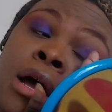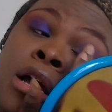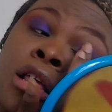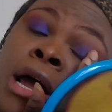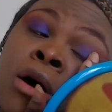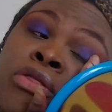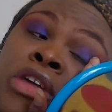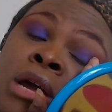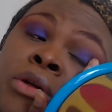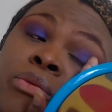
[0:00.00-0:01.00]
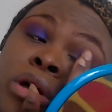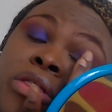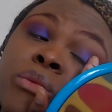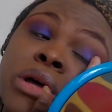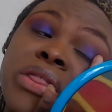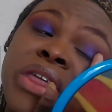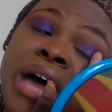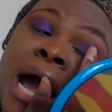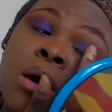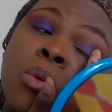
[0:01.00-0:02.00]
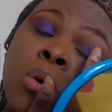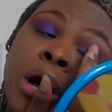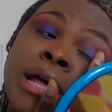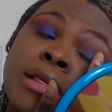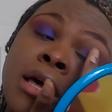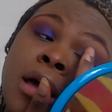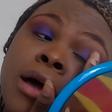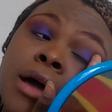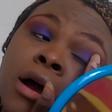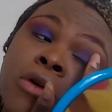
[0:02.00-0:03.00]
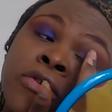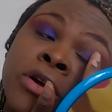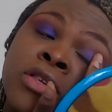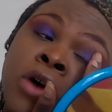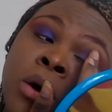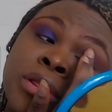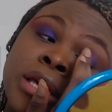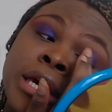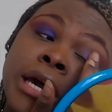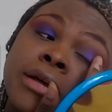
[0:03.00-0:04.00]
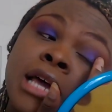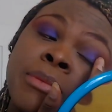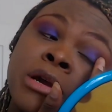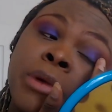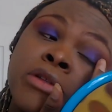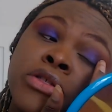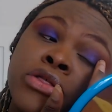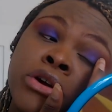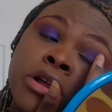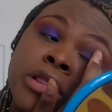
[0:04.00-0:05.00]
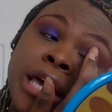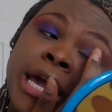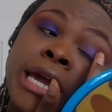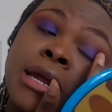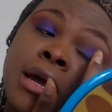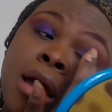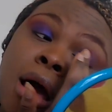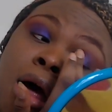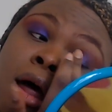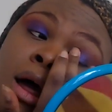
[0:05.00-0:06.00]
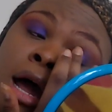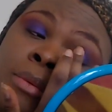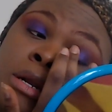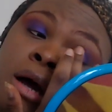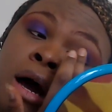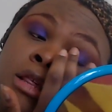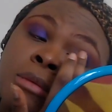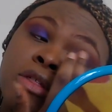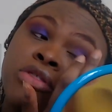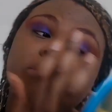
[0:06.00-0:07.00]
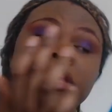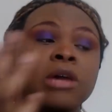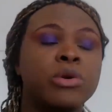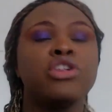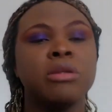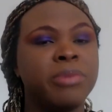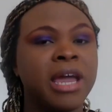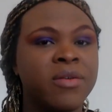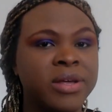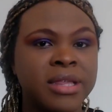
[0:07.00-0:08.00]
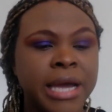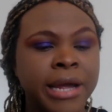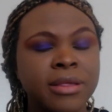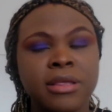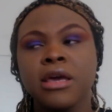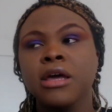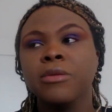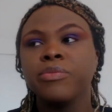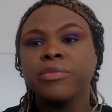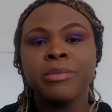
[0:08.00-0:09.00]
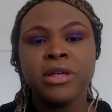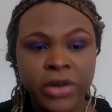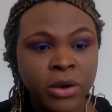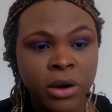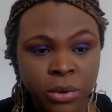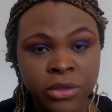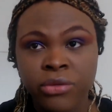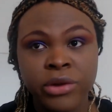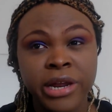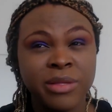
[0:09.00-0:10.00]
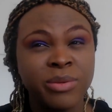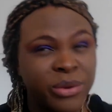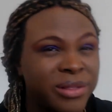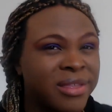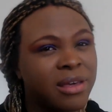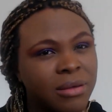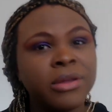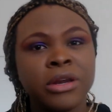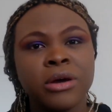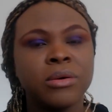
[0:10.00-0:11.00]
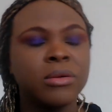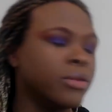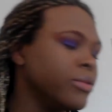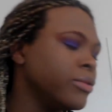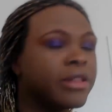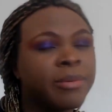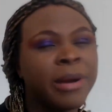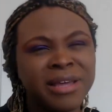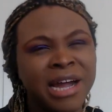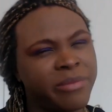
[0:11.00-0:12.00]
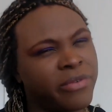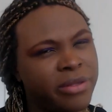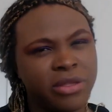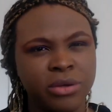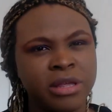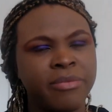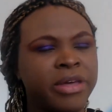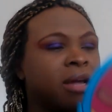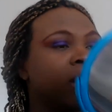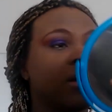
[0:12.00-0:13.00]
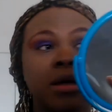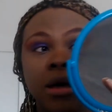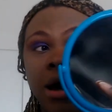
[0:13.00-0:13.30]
Because my whole thing with that was, first of all, it was a kiss. I mean, by the third date, honestly, by the third date, we should be having sex. I mean, if I go on more than 3 dates with you, it's like, it's about time for us to do something.